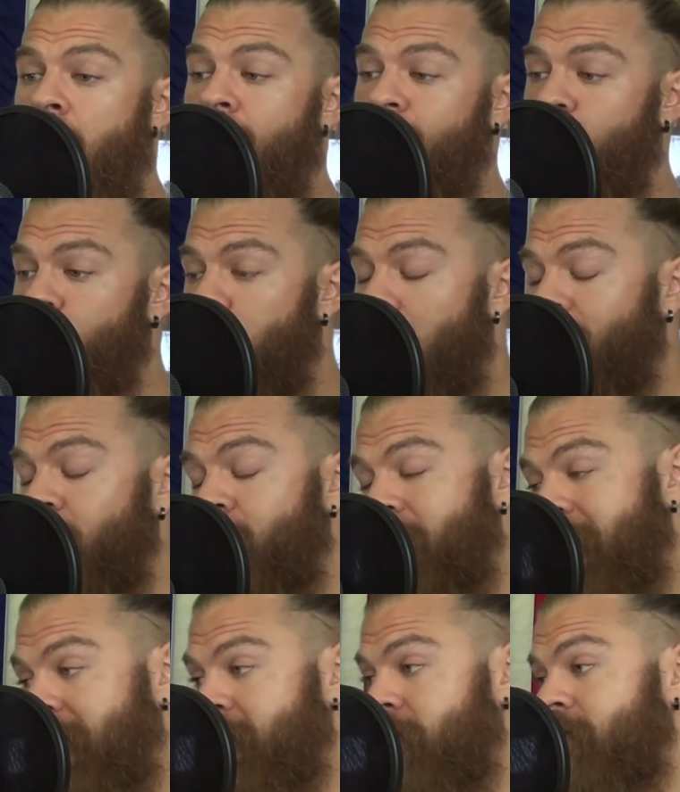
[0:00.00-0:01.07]
for 12 noon
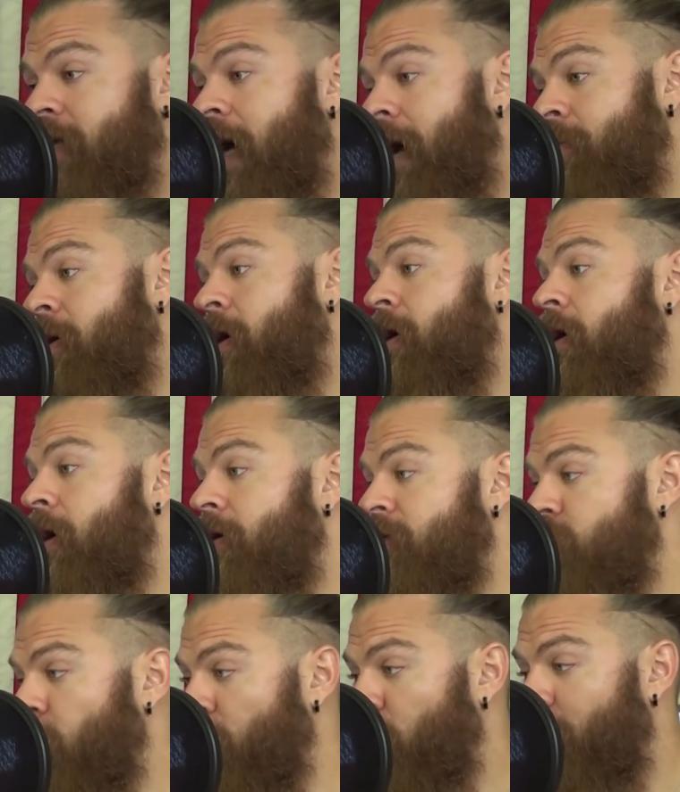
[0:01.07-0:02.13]
Eastern time.
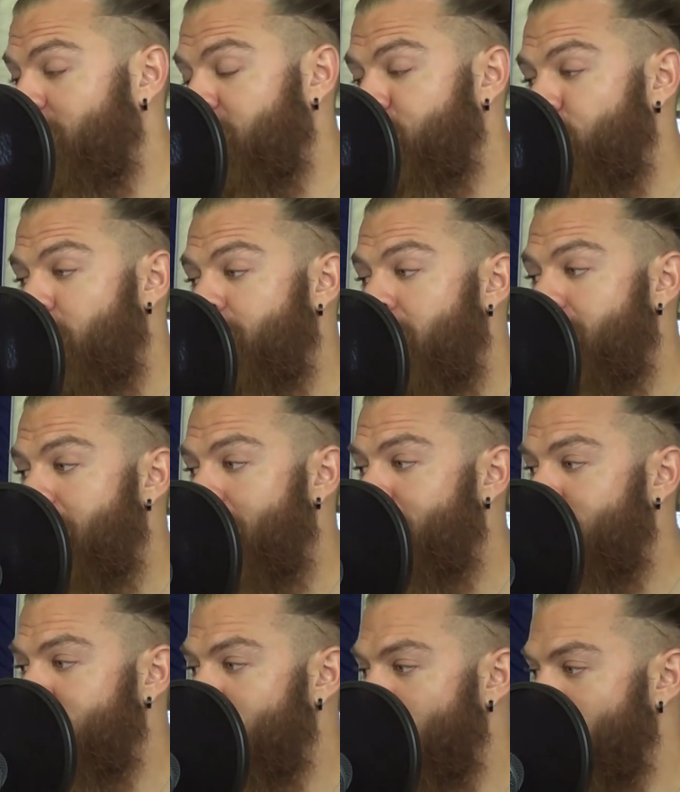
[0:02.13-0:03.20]
Swolenormous premium
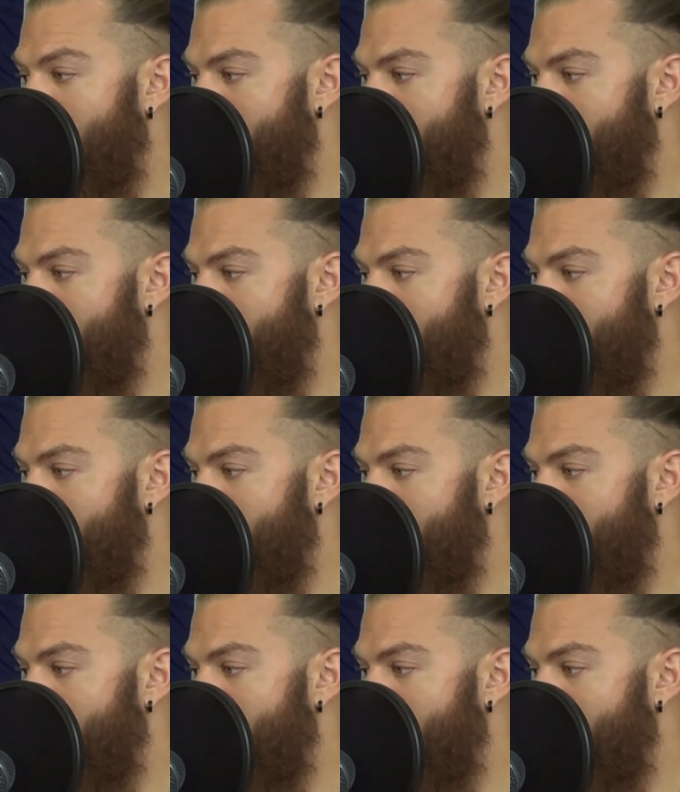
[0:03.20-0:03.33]
members,